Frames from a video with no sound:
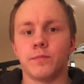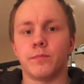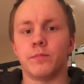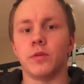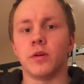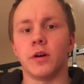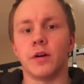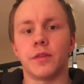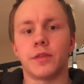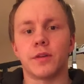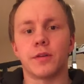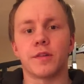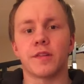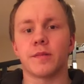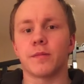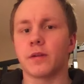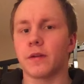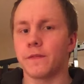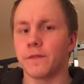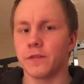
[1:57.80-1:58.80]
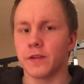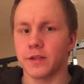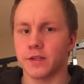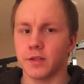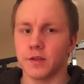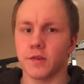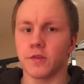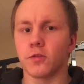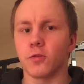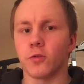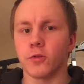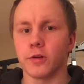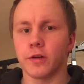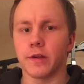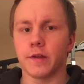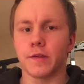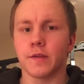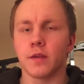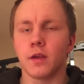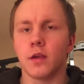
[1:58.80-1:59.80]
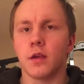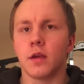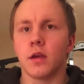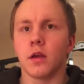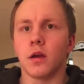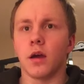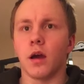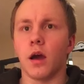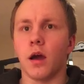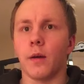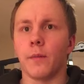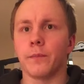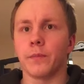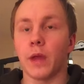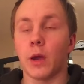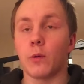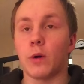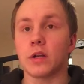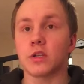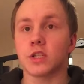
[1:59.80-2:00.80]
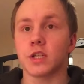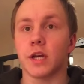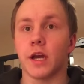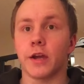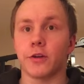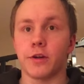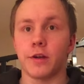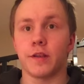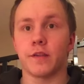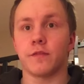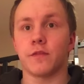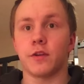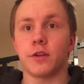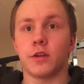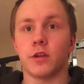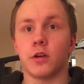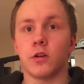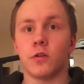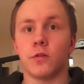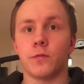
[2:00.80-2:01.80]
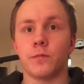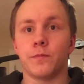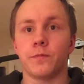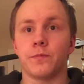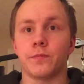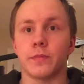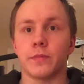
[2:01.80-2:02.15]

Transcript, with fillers: but there's some conflicting stories. Um, I watched Kai Greene's video,